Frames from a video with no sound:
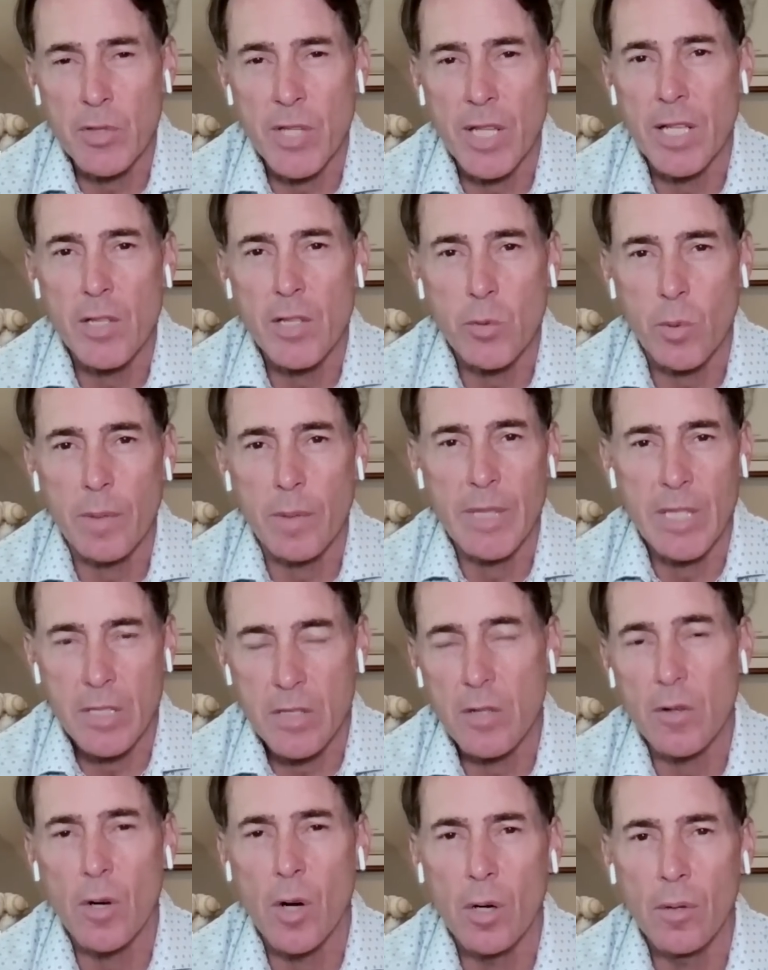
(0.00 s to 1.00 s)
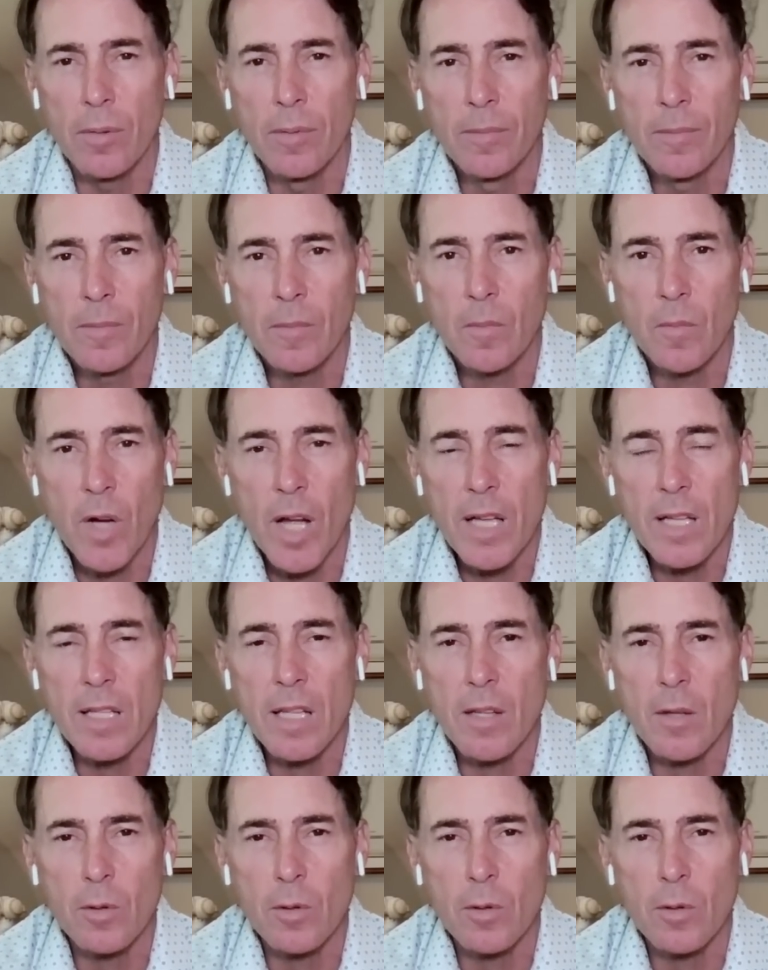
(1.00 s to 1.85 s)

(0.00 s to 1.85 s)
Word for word: percentage would have been zero, right?